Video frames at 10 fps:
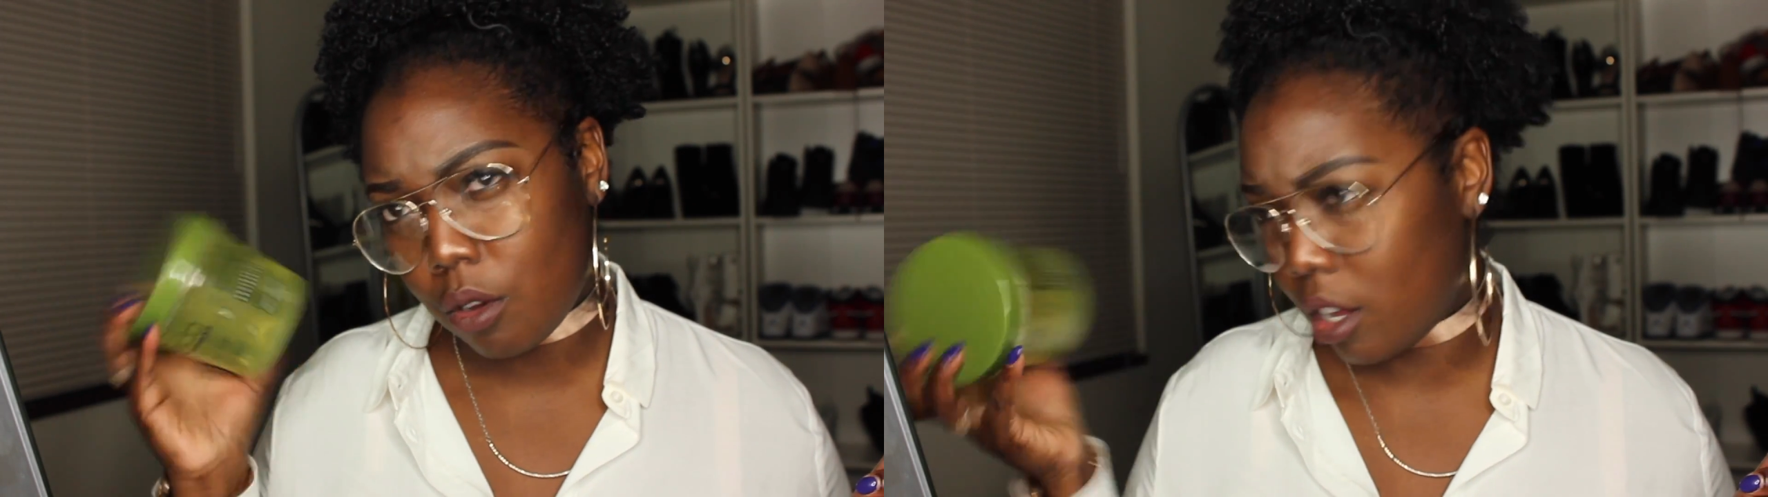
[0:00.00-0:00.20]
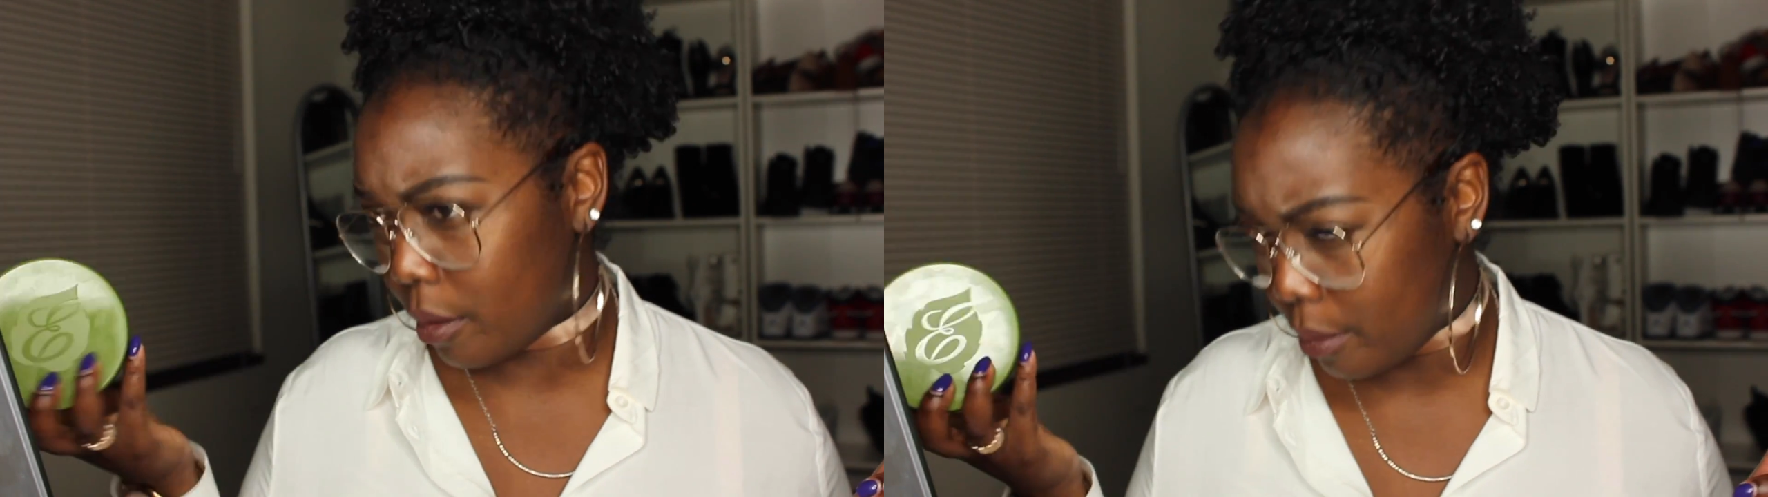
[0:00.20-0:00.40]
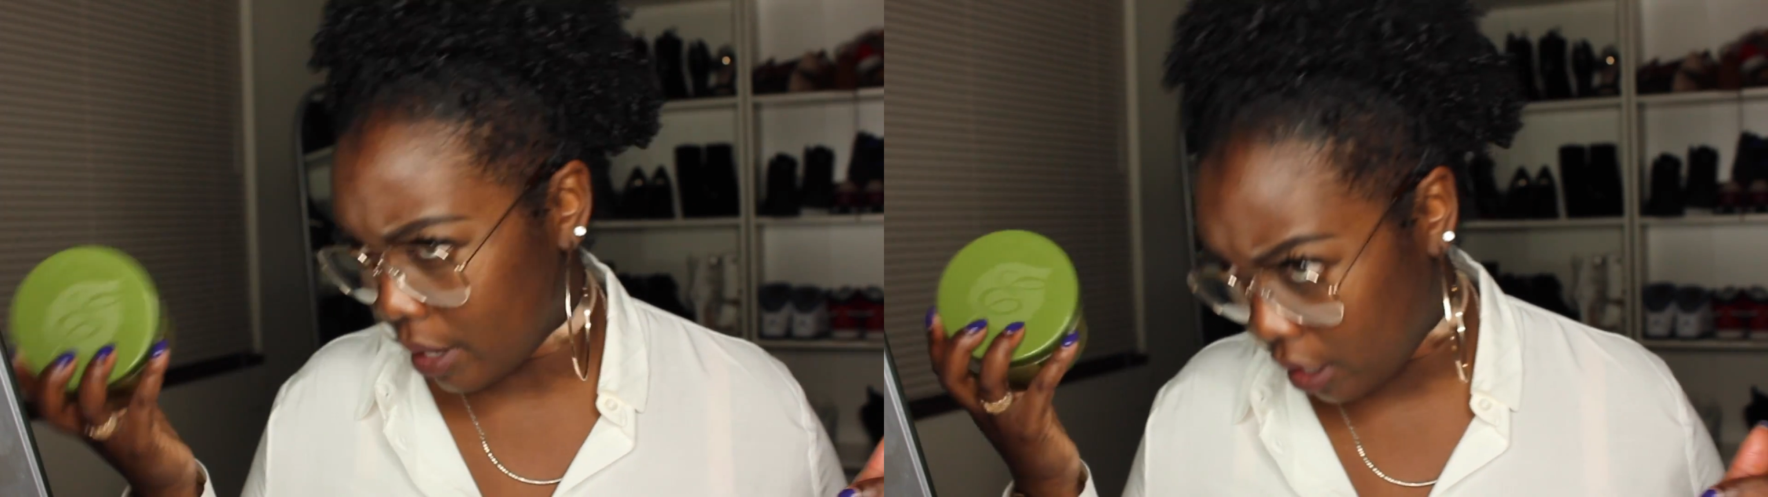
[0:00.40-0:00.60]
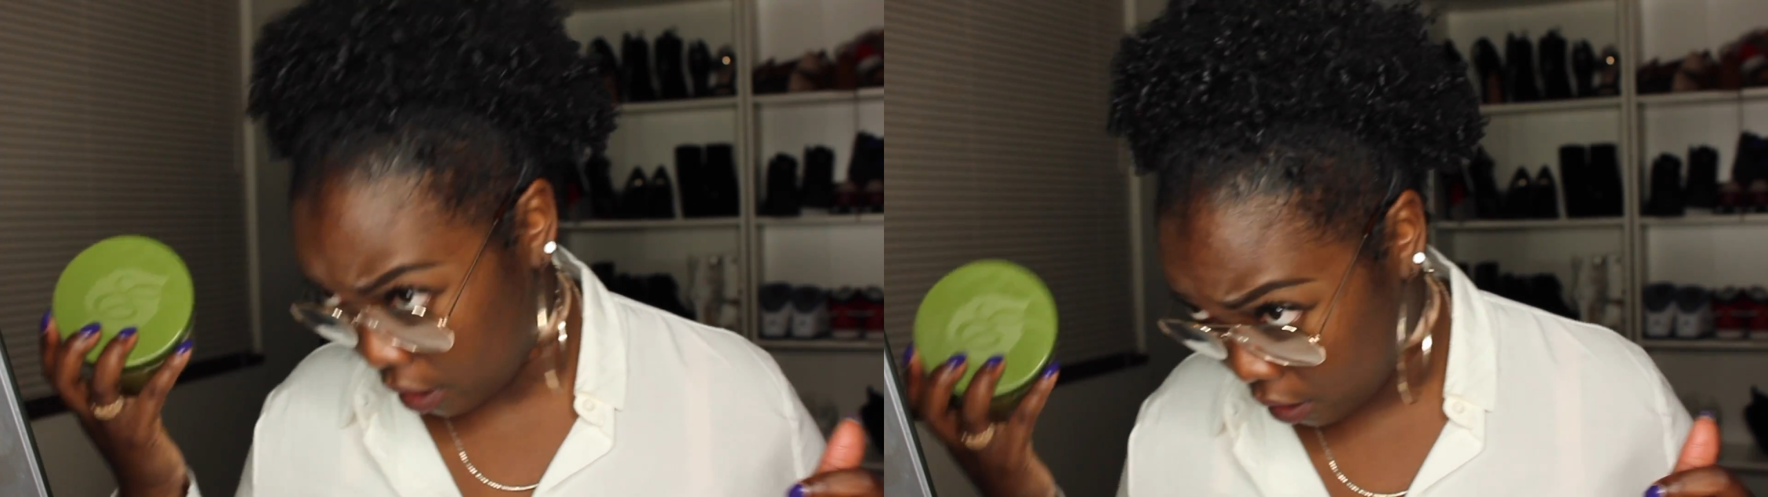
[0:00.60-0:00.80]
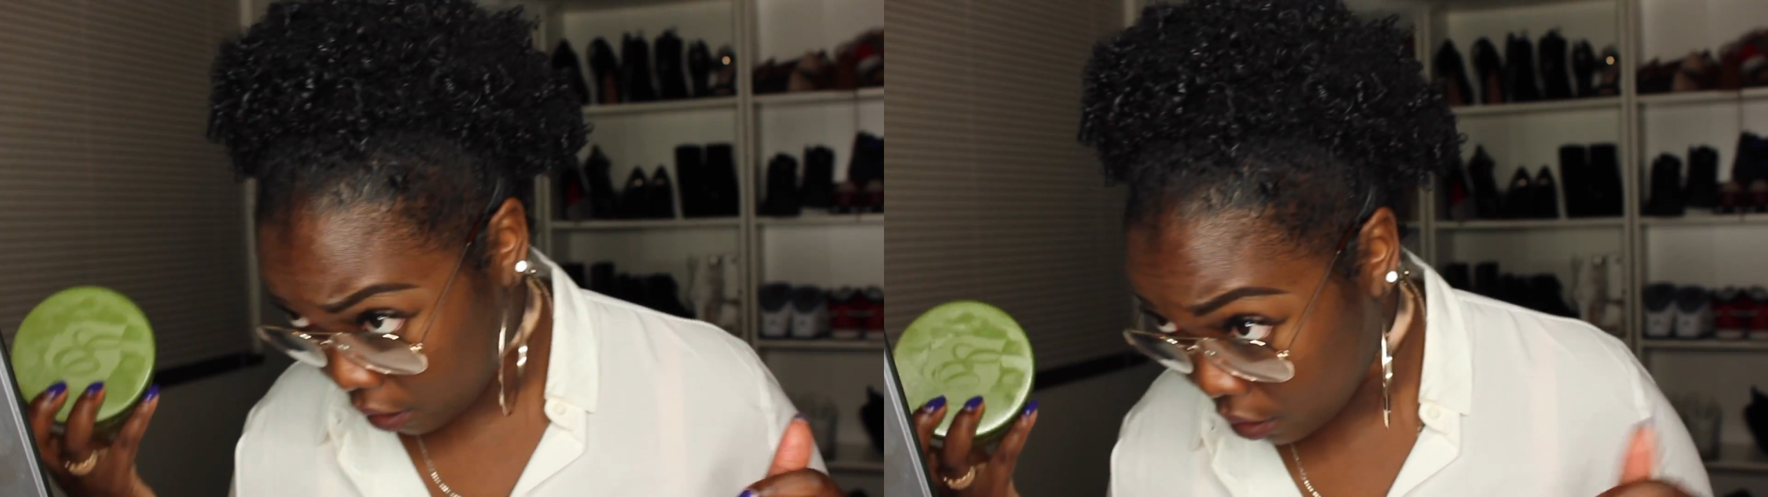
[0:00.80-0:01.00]
on my
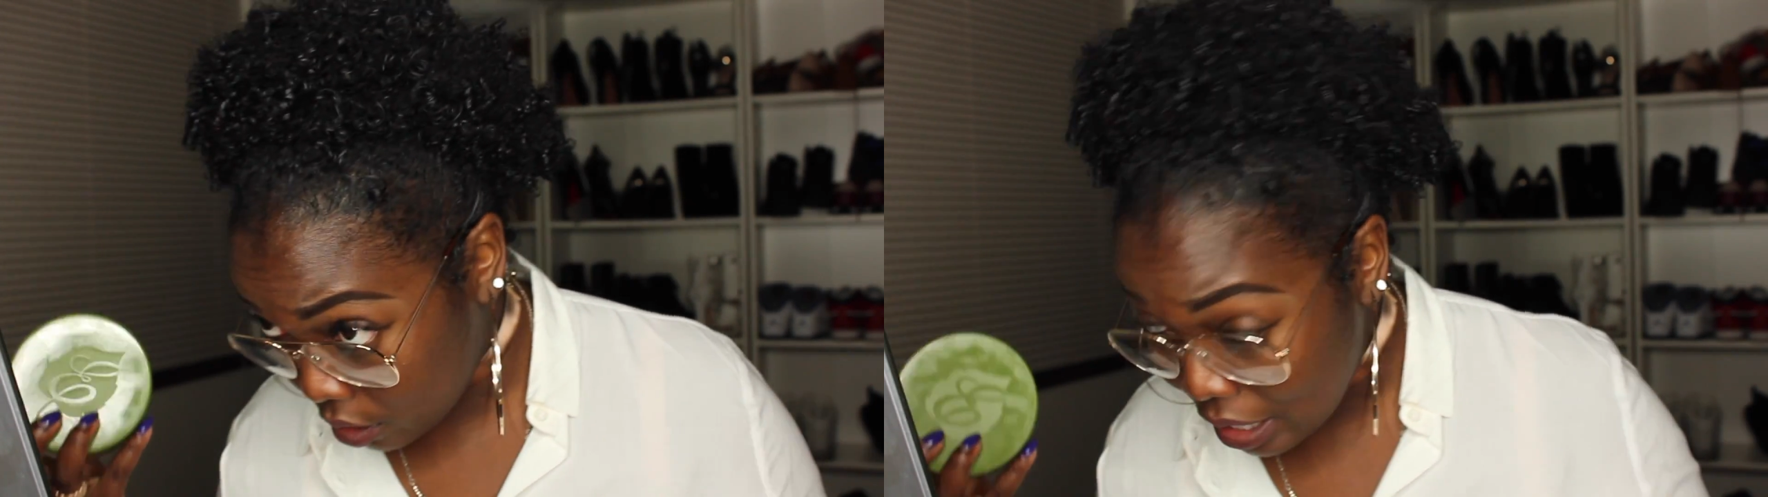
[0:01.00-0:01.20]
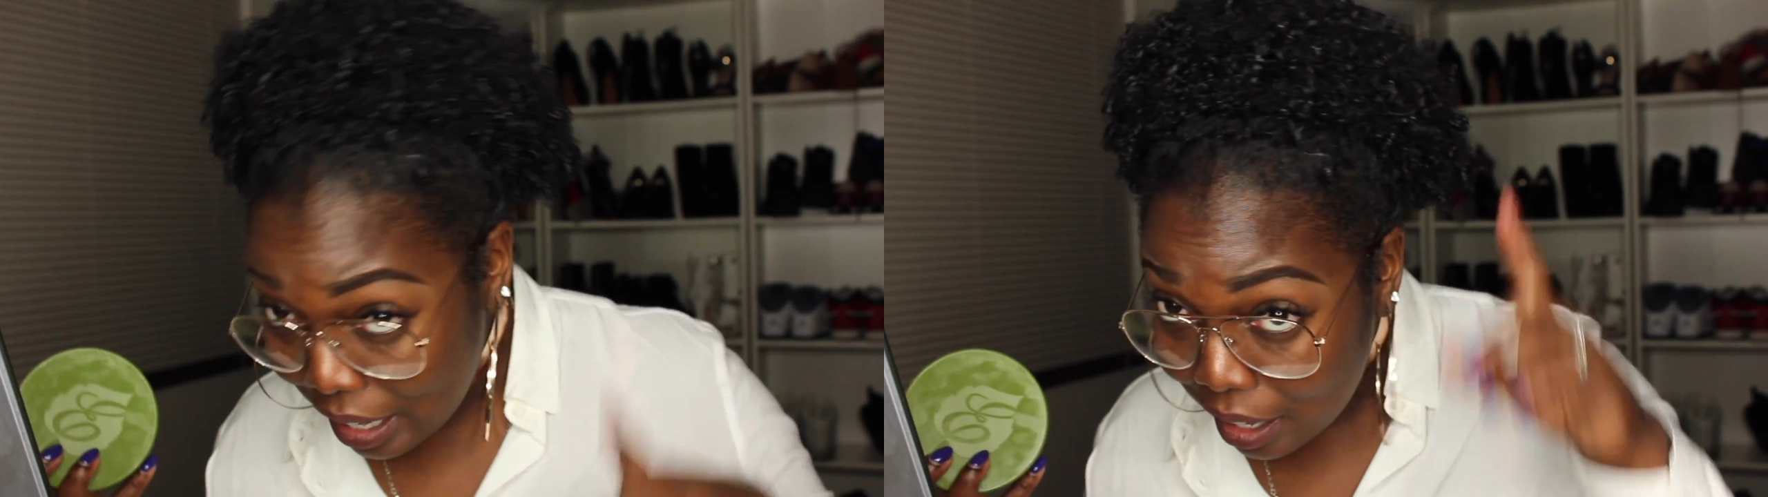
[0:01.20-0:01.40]
curls.